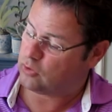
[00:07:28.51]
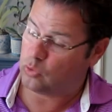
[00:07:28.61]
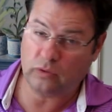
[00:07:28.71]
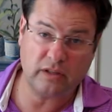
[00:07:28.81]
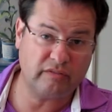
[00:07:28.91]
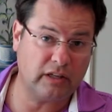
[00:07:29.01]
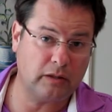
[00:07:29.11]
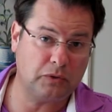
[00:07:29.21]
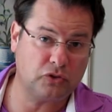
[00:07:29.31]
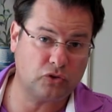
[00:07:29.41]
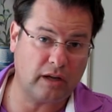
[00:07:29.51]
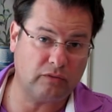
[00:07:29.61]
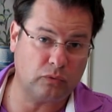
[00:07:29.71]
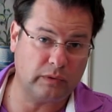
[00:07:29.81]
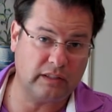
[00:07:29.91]
Only available at
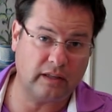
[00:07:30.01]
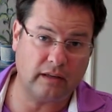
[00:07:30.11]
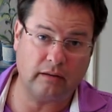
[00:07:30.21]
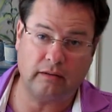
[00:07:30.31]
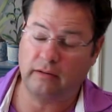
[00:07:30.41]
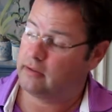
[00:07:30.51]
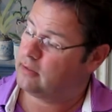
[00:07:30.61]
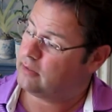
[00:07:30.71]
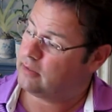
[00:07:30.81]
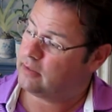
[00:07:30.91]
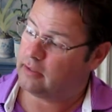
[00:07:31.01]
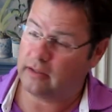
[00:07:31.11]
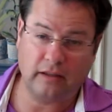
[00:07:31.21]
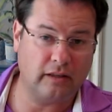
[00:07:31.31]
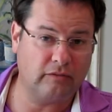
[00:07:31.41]
travel retail.
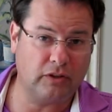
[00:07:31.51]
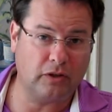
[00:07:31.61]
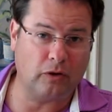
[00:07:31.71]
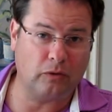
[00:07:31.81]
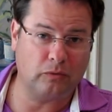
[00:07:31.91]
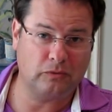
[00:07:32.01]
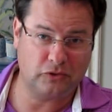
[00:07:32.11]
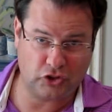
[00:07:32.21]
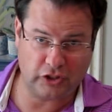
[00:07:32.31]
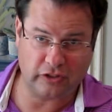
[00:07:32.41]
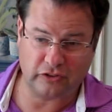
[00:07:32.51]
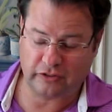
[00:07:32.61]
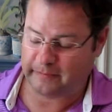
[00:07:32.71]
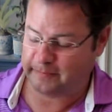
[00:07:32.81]
Give it a go. Cheers.